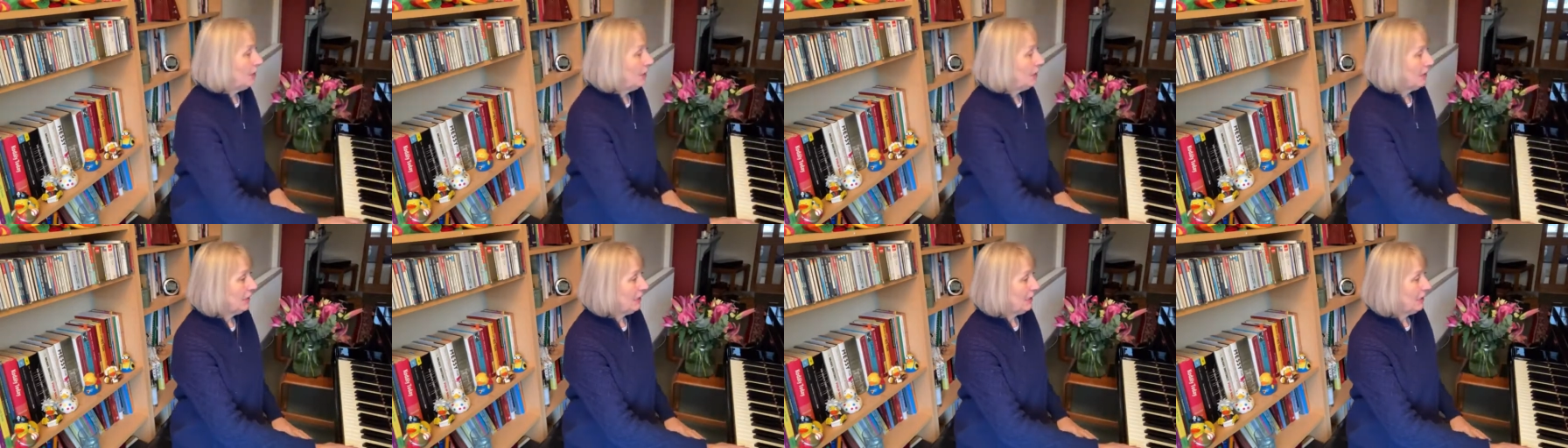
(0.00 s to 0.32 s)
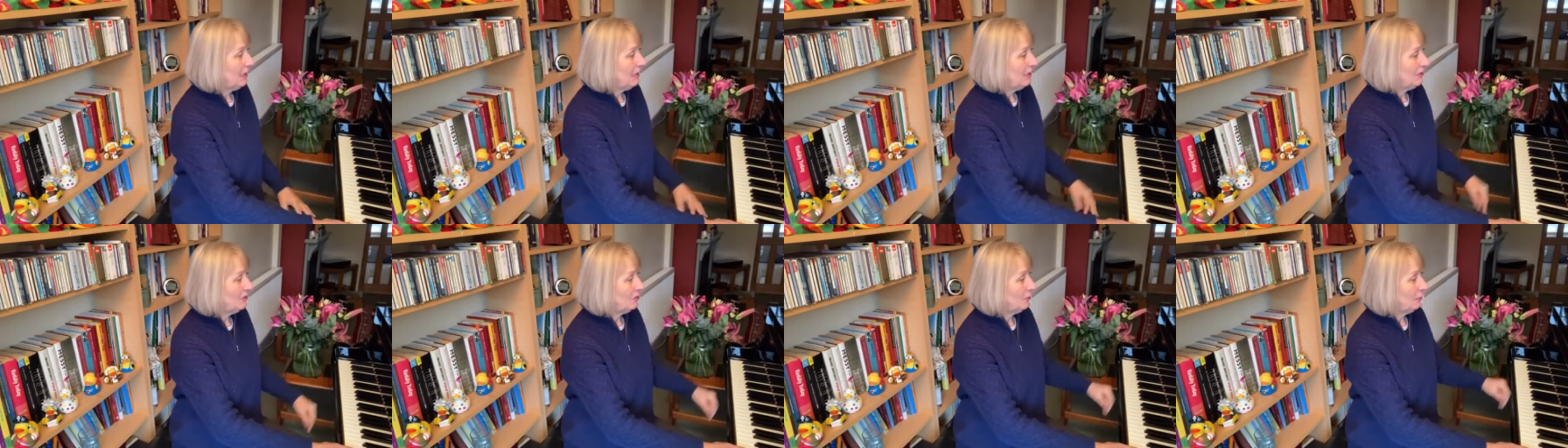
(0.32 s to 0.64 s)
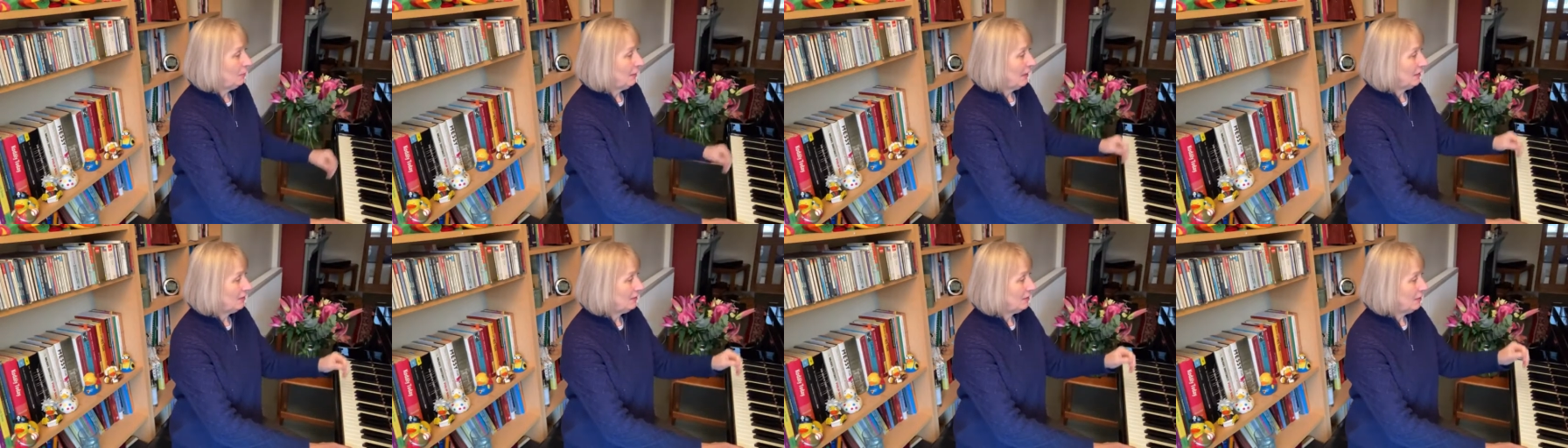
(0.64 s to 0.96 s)
by
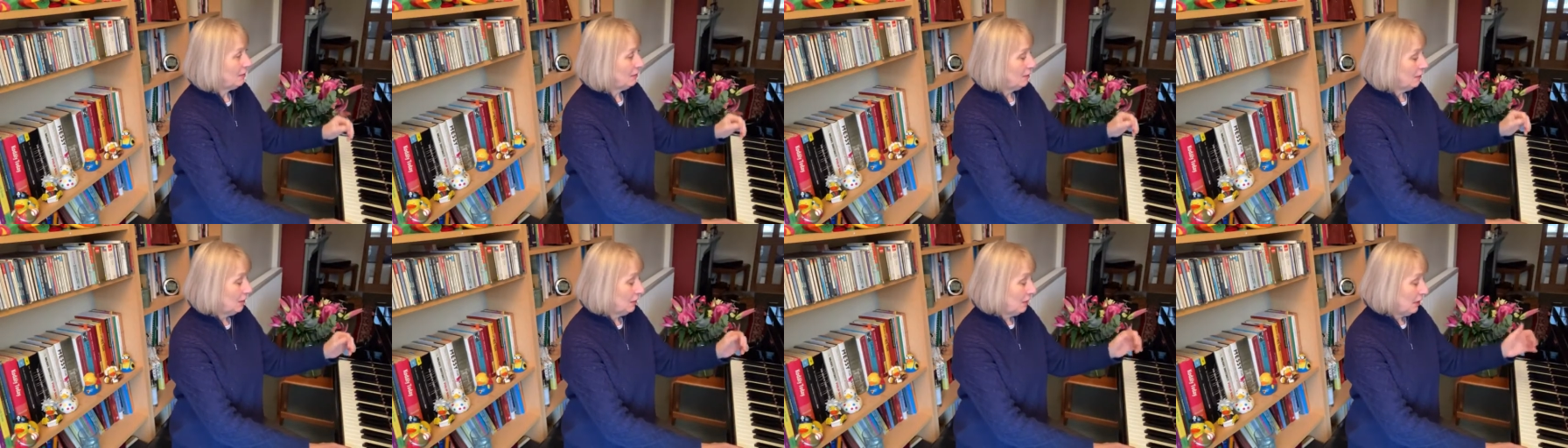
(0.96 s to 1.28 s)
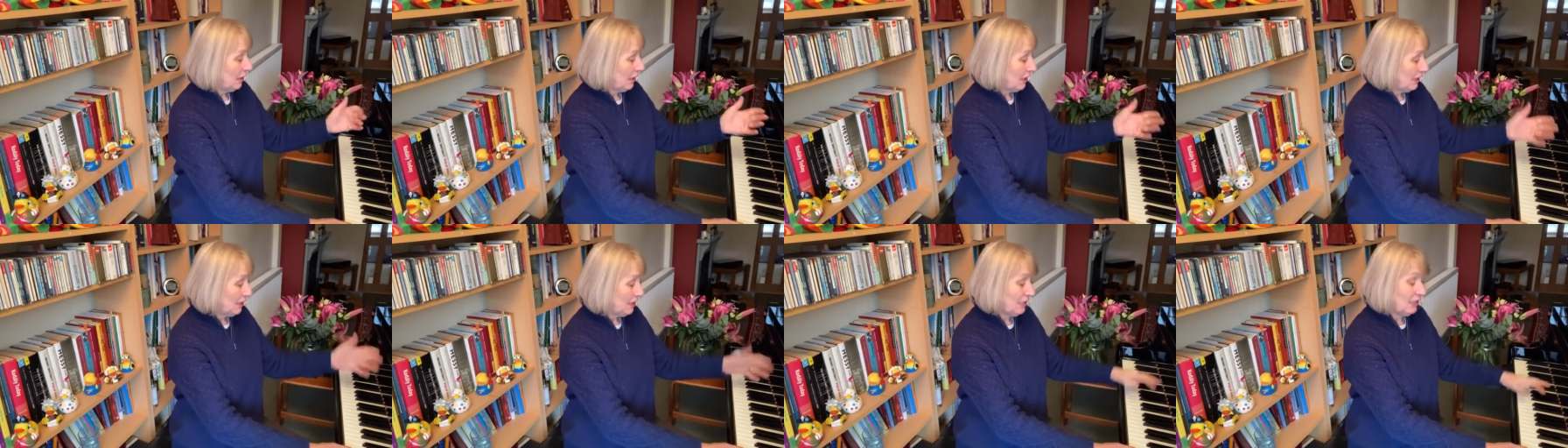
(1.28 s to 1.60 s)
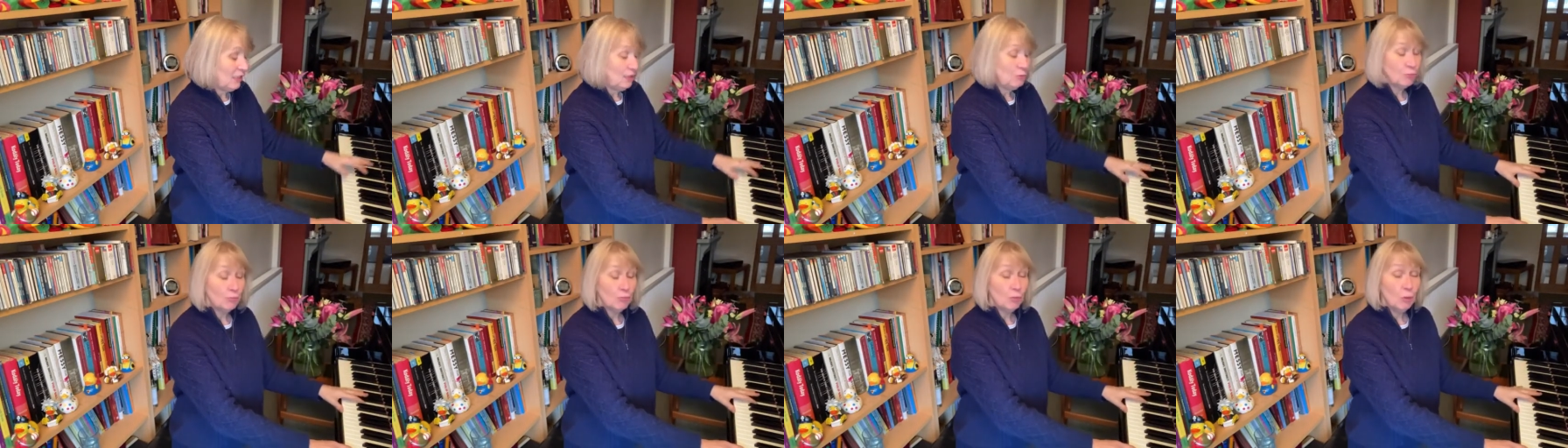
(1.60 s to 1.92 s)
Elisabetta. And
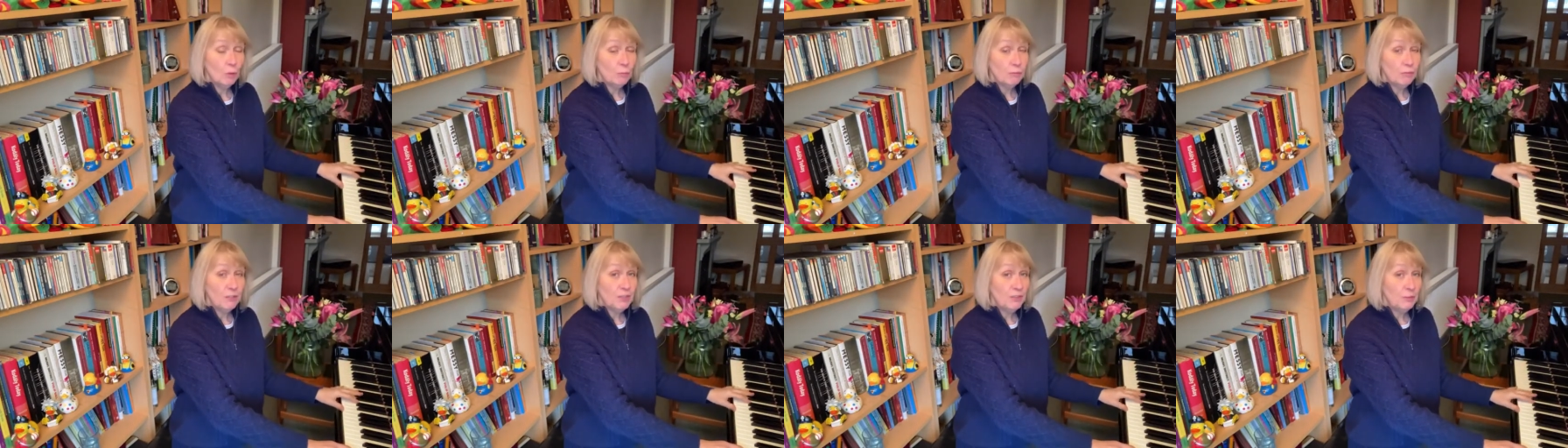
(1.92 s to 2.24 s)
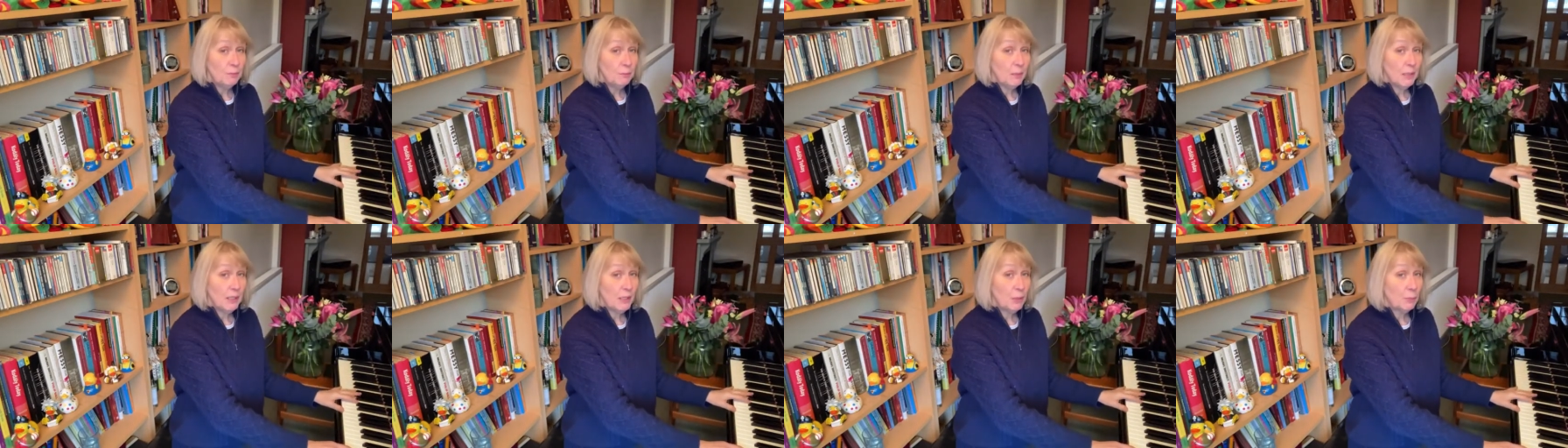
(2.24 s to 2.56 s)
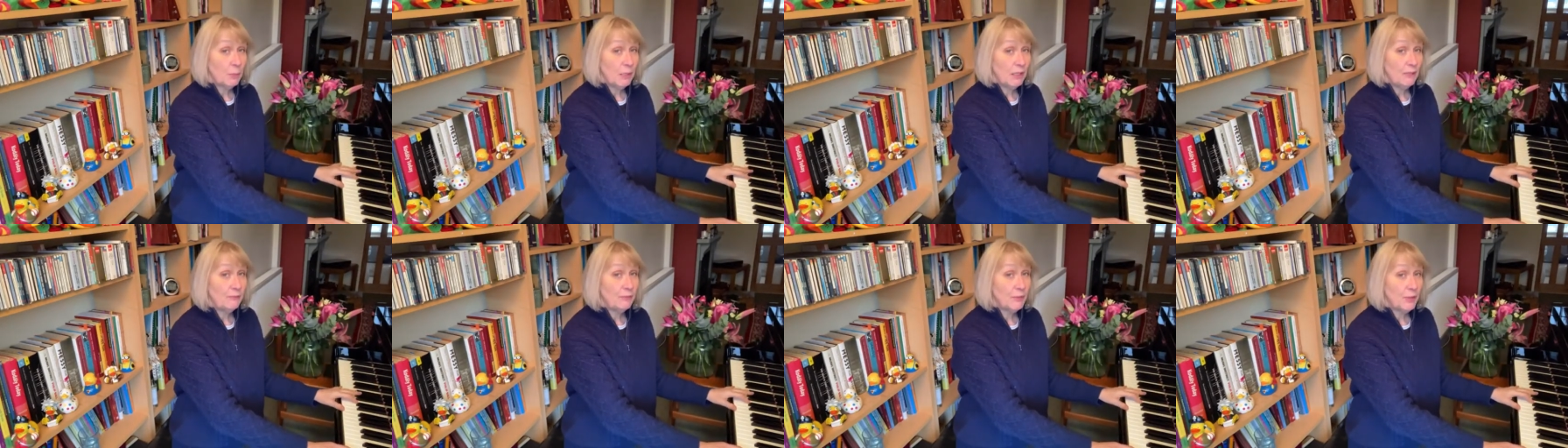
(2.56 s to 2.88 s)
these were all written, by
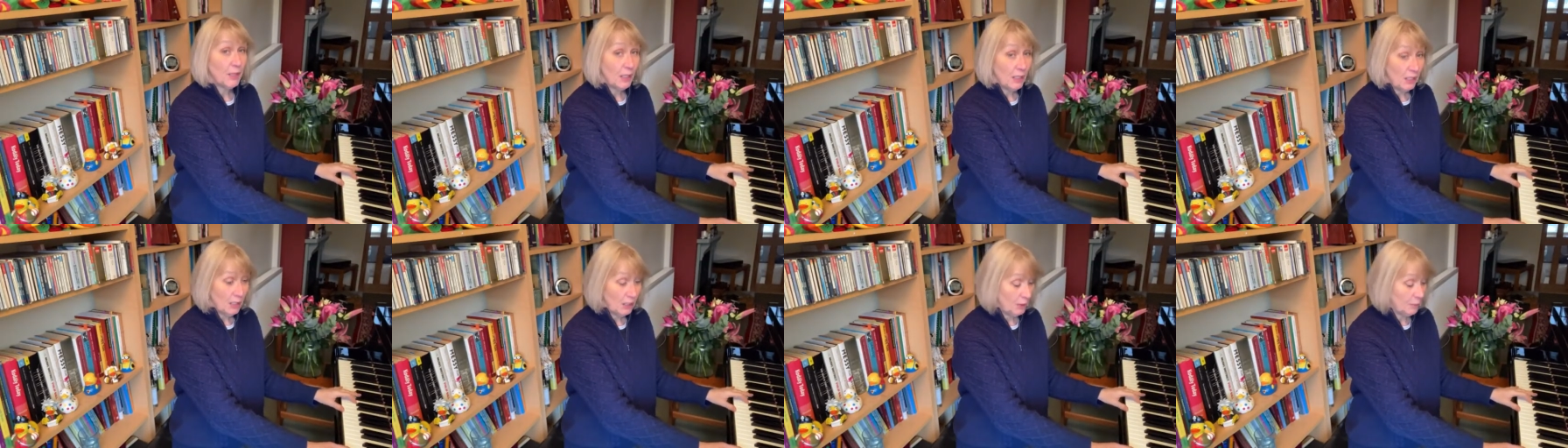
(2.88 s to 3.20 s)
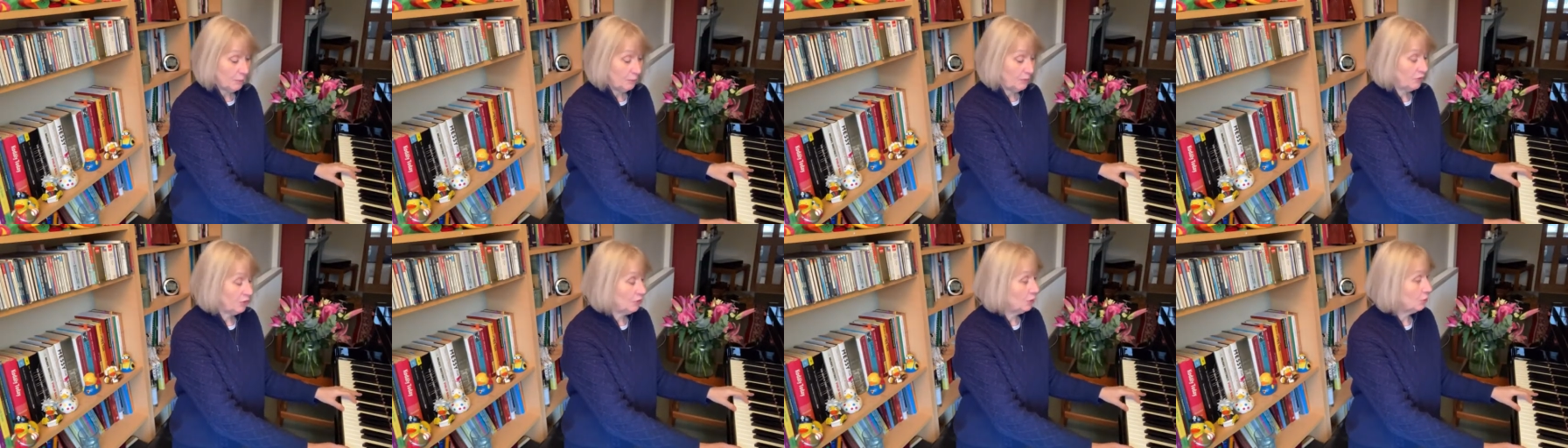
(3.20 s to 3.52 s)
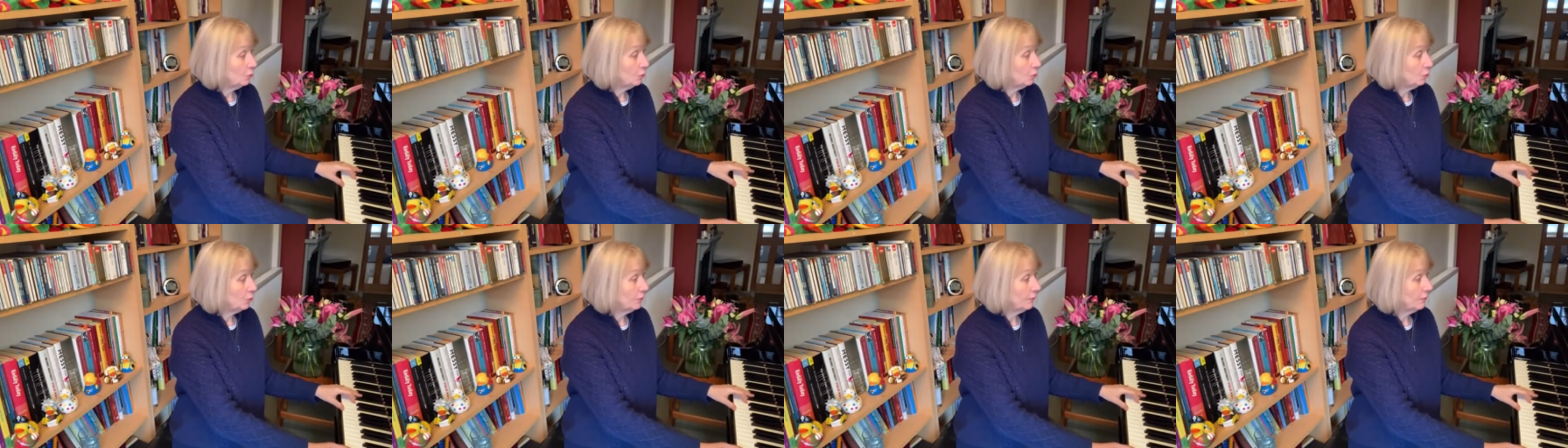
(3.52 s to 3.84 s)
the way, for the
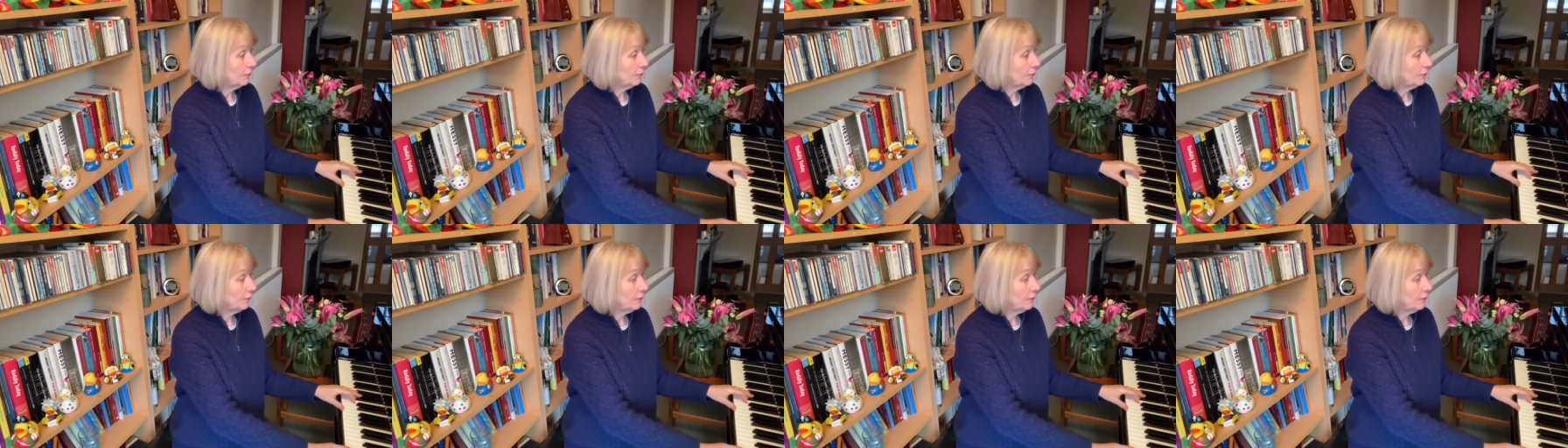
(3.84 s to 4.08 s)
harpsichord.